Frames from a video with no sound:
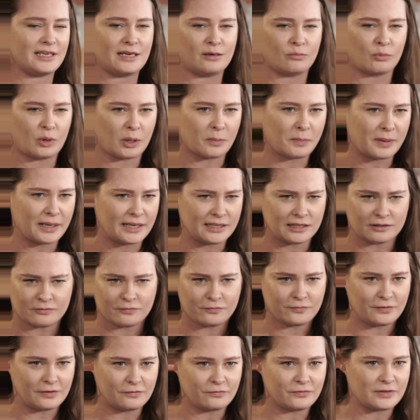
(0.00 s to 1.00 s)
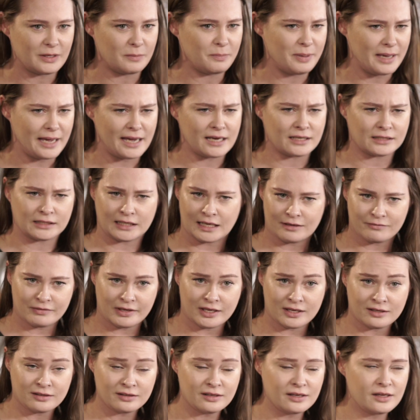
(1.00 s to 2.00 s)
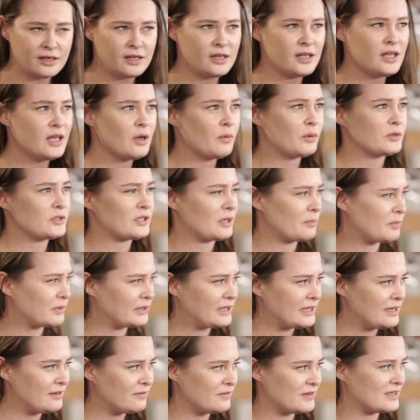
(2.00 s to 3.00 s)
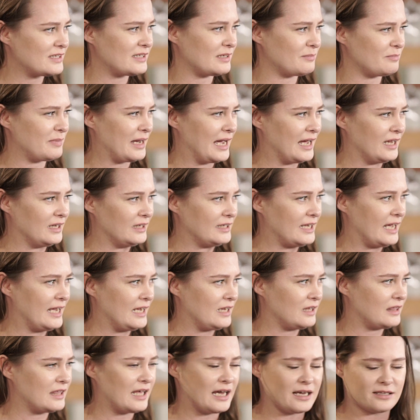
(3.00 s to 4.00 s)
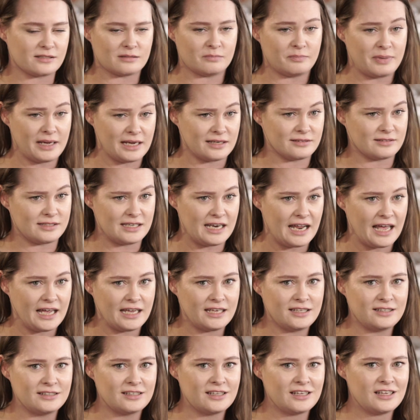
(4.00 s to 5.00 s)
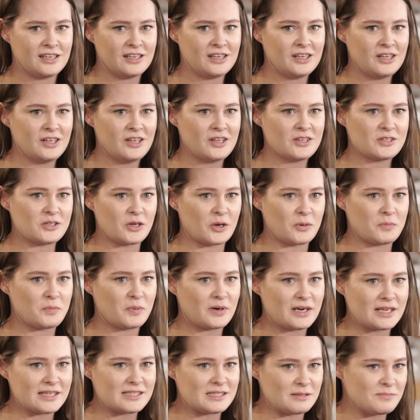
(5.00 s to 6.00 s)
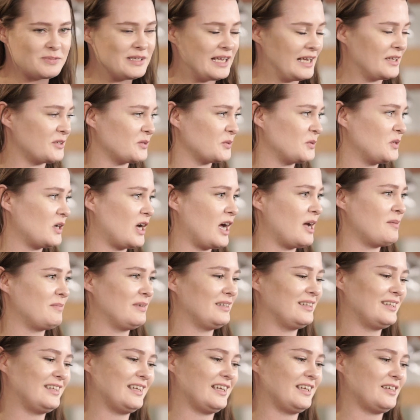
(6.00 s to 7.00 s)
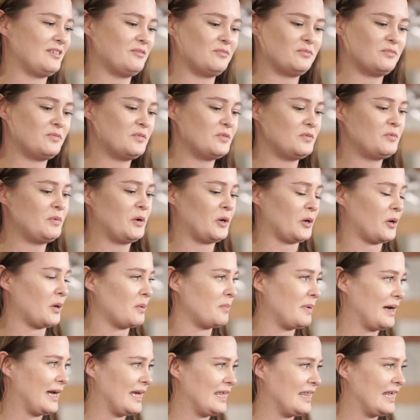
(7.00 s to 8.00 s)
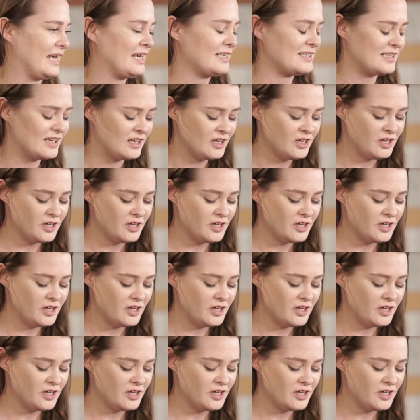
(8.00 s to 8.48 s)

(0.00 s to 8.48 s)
he didn't want to pay the £50 levy, which I believe is about £8,000 today. So pretty substantial time, and they're like, I'm not going to pay that.